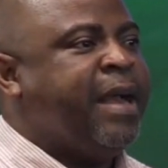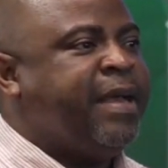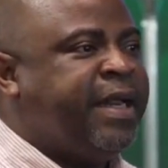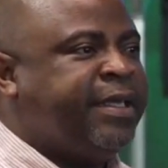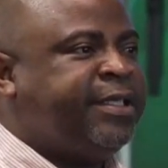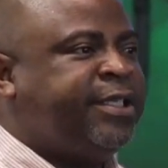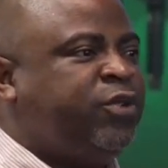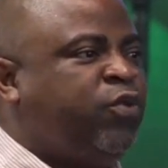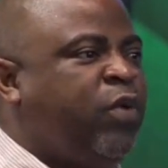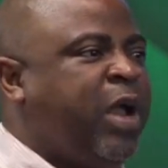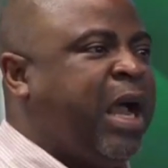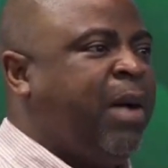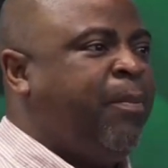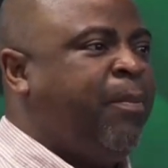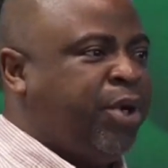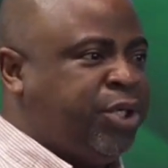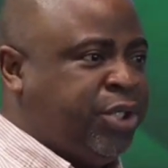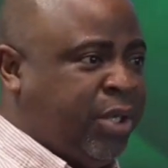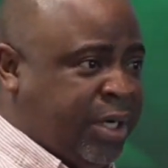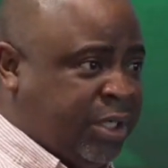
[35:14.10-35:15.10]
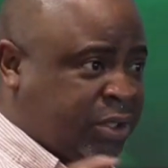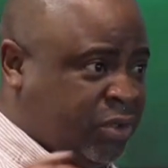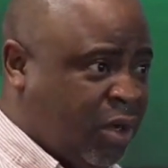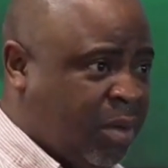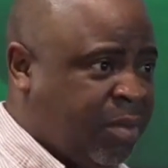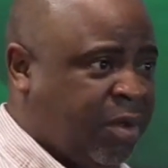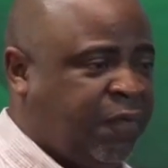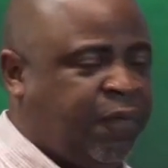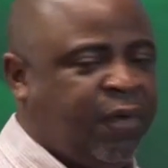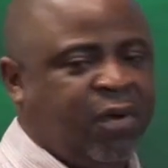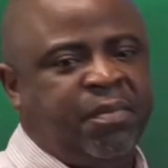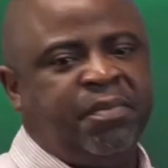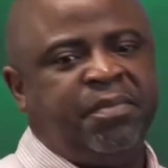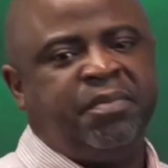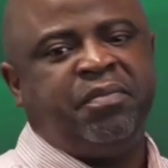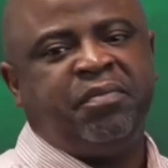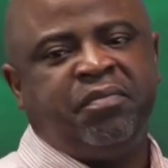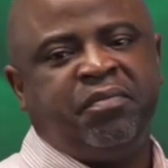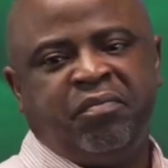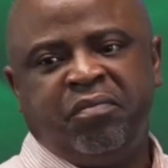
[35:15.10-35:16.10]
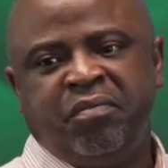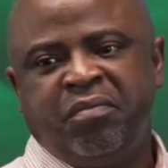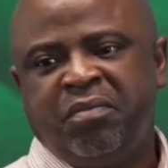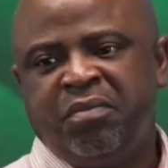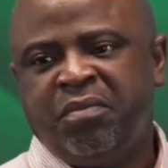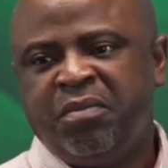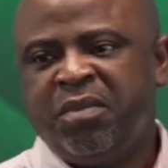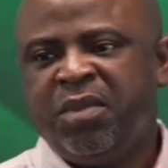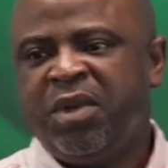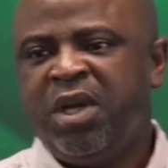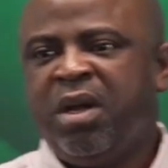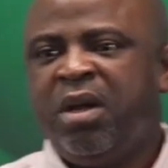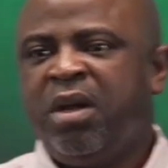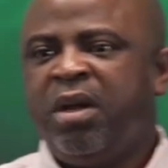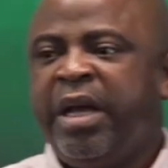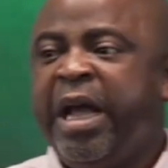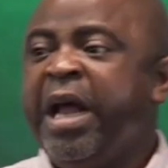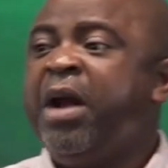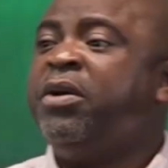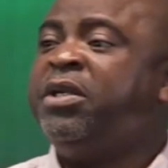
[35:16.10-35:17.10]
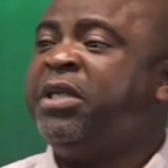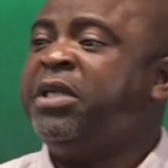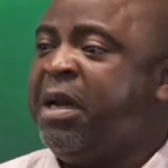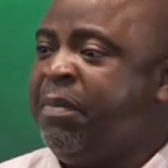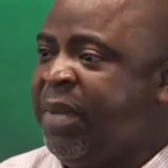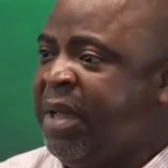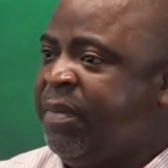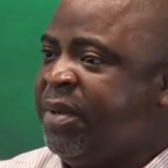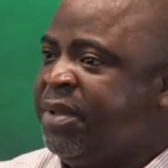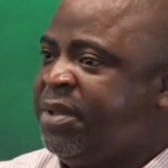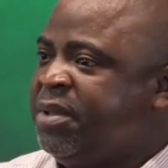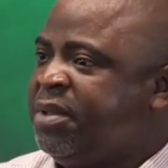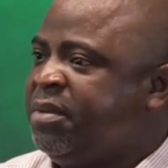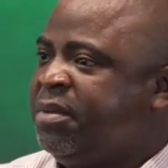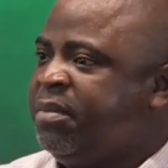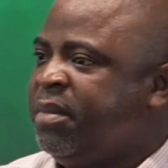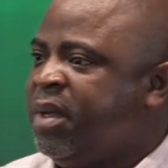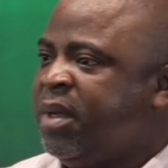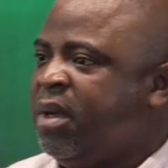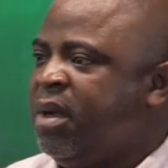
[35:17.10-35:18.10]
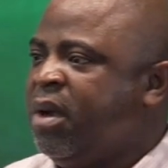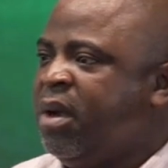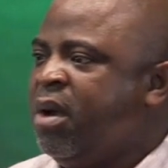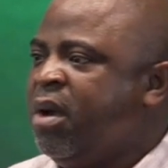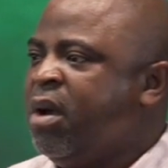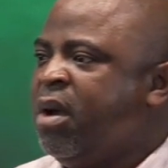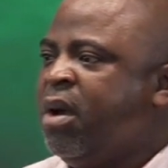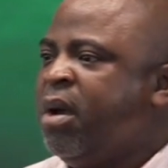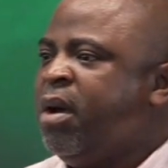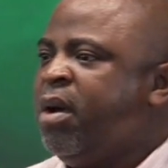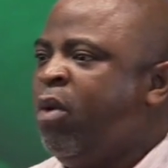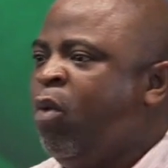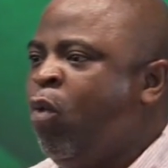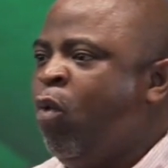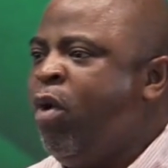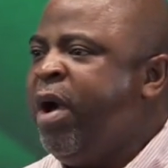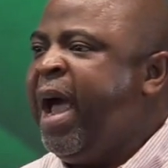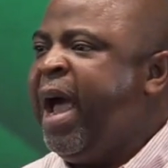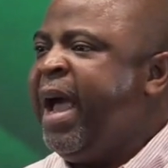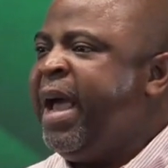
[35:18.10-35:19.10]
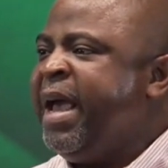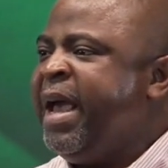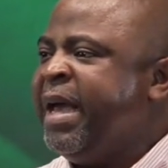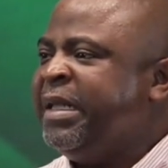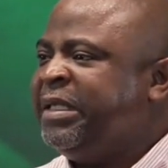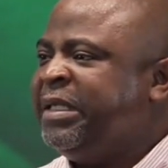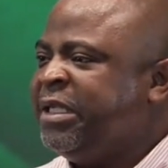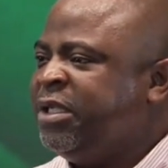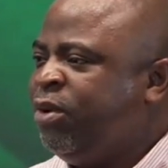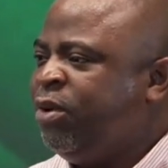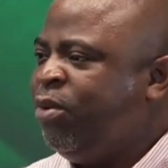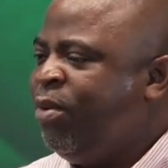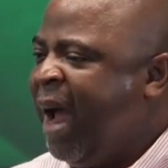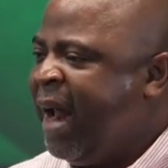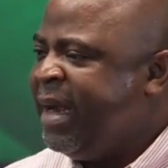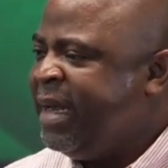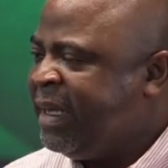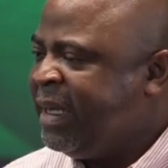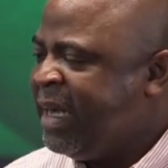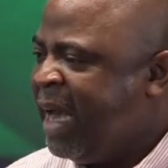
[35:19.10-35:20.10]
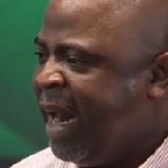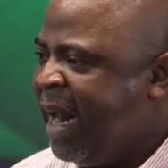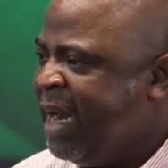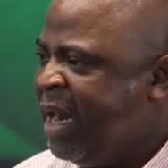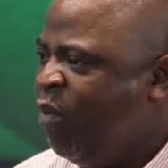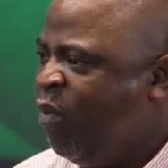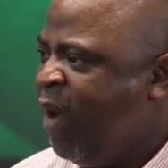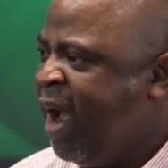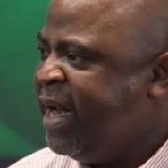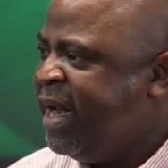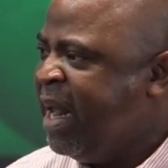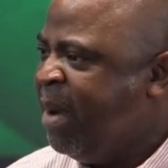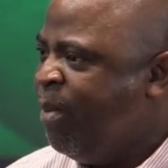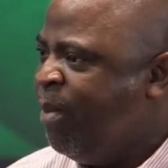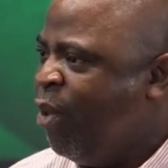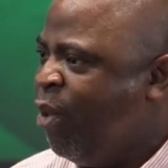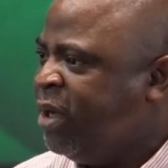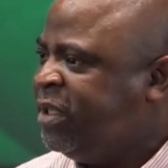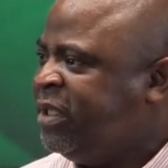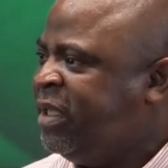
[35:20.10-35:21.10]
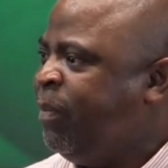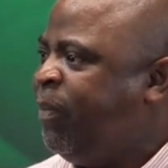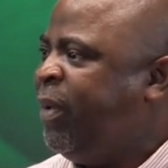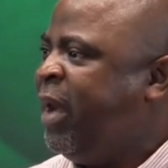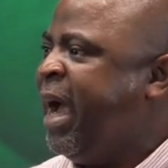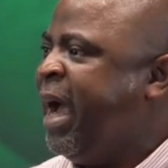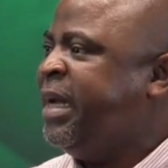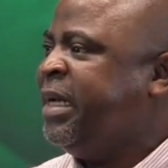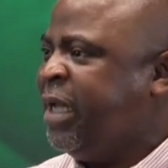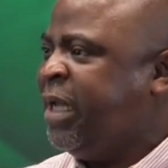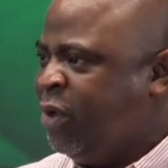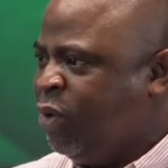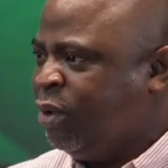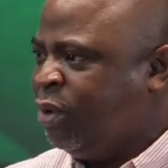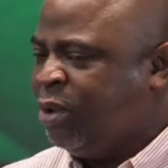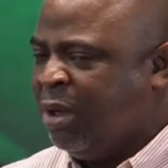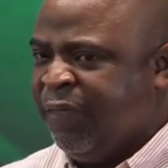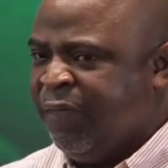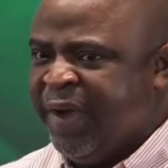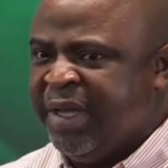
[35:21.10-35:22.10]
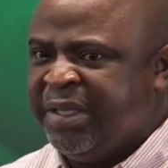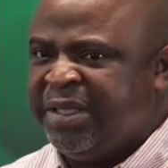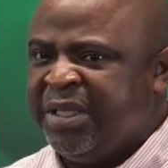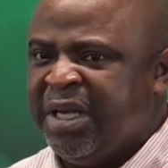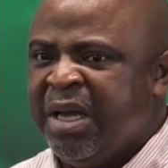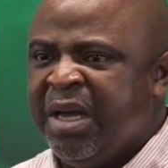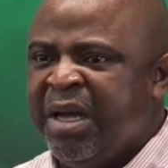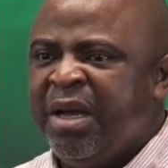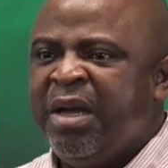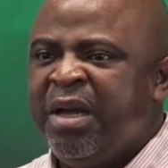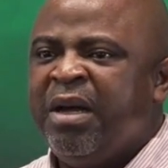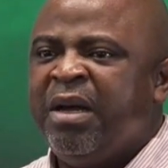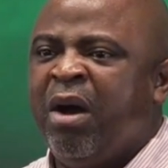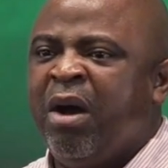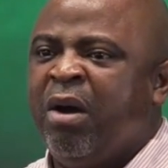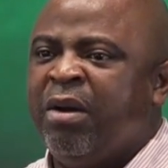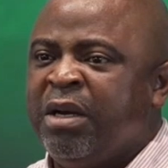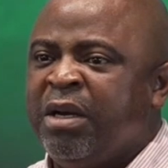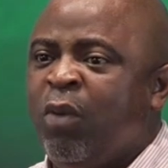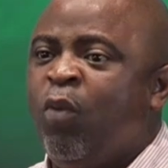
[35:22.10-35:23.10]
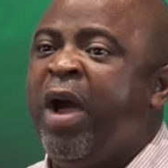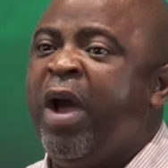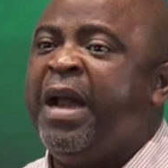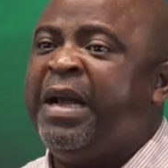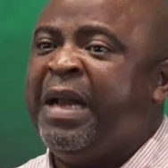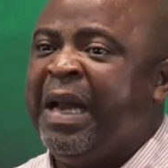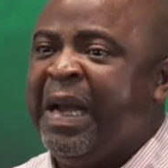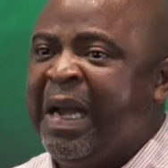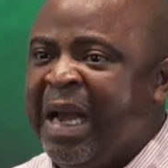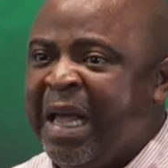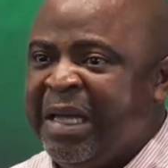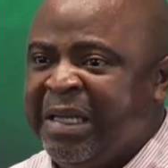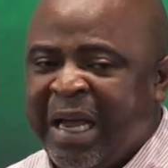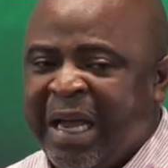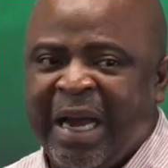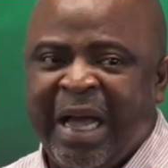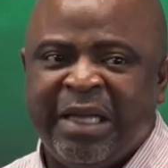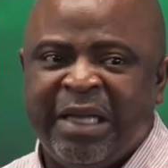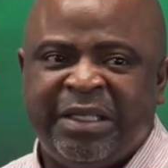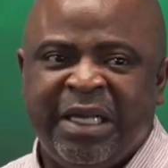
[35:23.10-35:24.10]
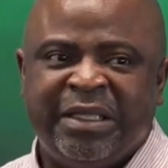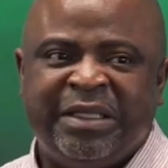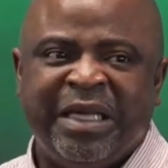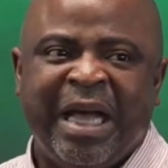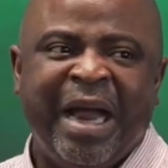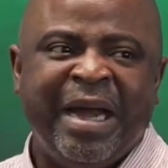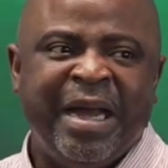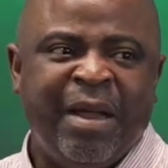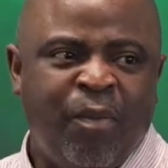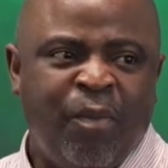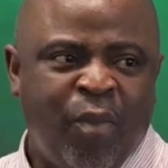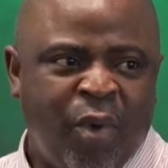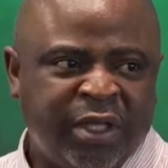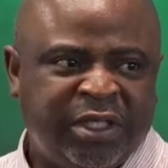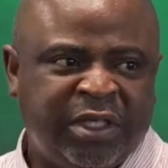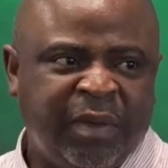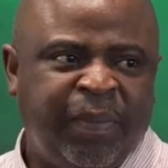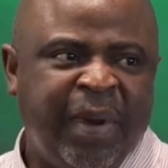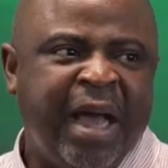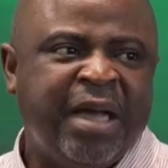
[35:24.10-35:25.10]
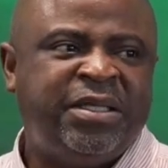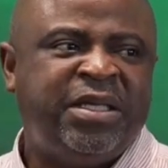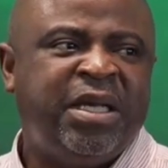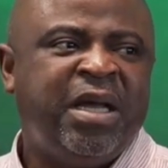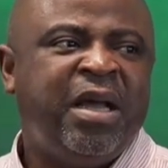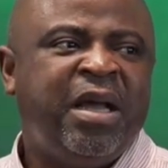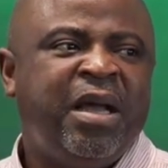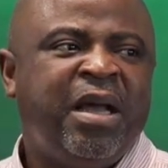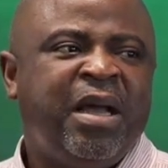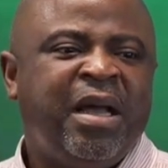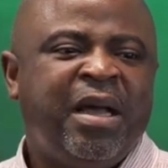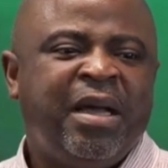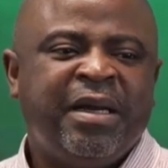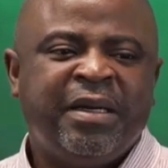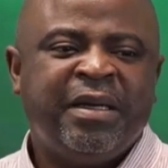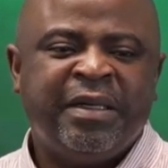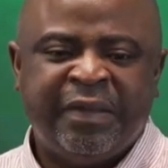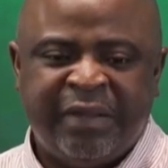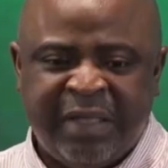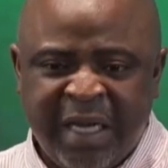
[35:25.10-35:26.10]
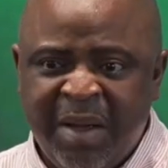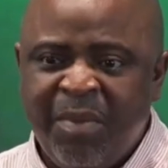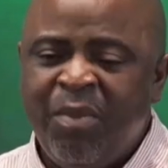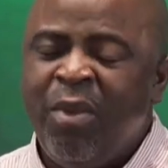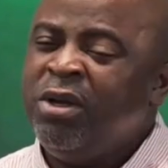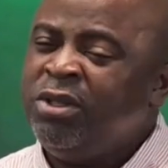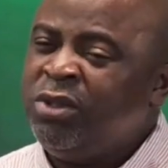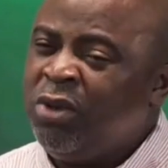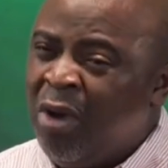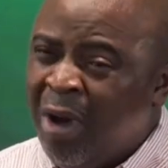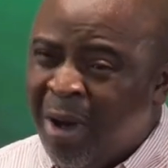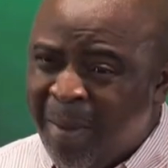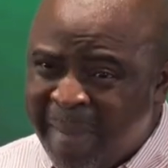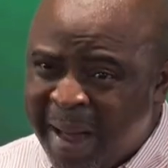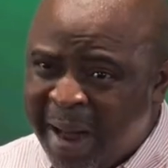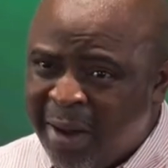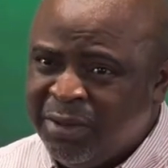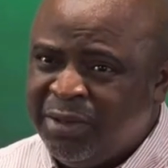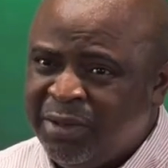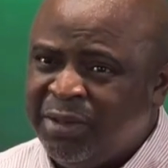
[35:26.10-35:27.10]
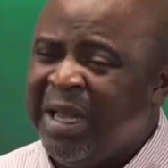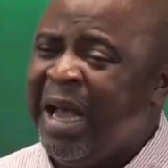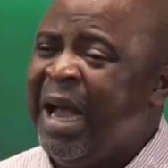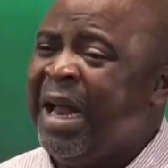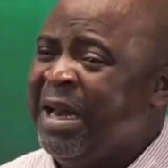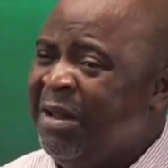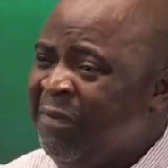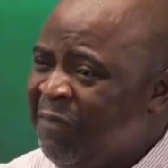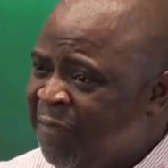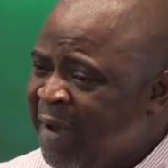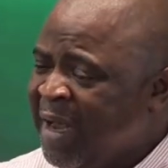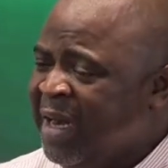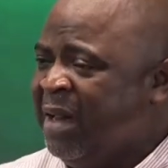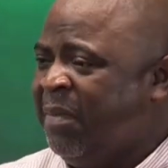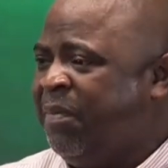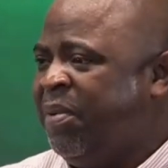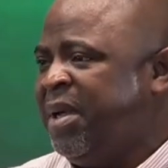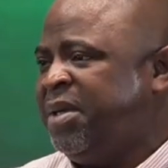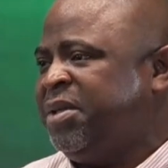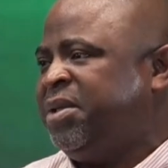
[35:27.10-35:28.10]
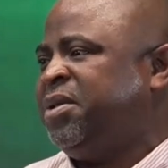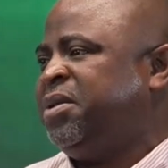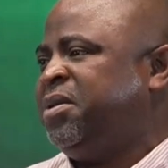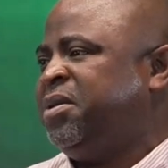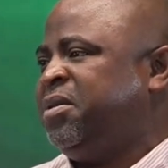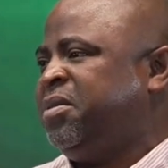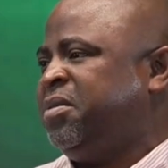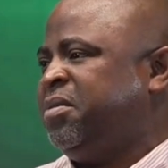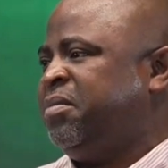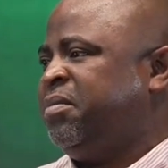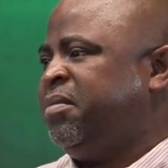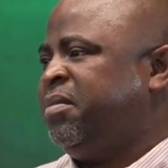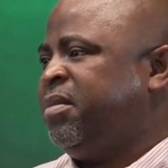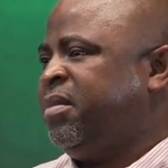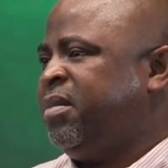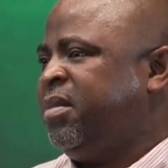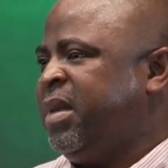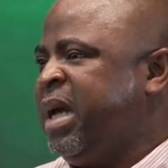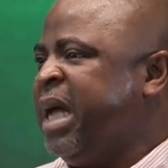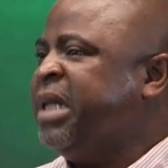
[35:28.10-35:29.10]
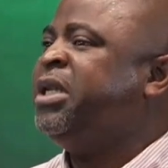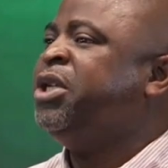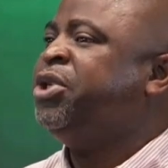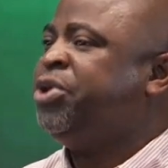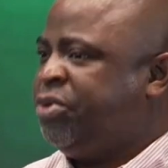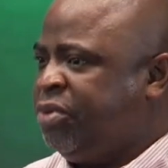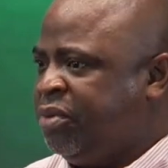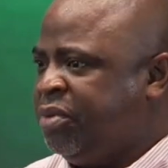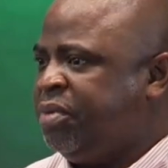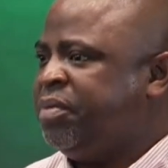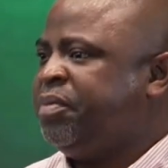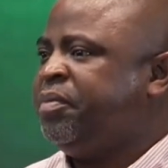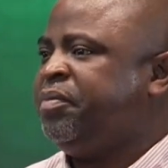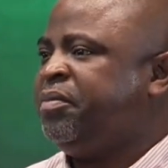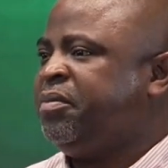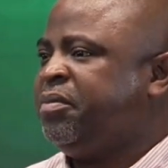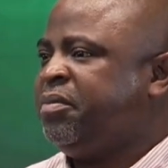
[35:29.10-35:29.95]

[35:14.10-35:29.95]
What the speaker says: And this is where abortion is coming from. Innocent babies. Where it is radically, where they multiply the use of it, where they legalize it and it multiplies, demons come out and invade the place. It is true.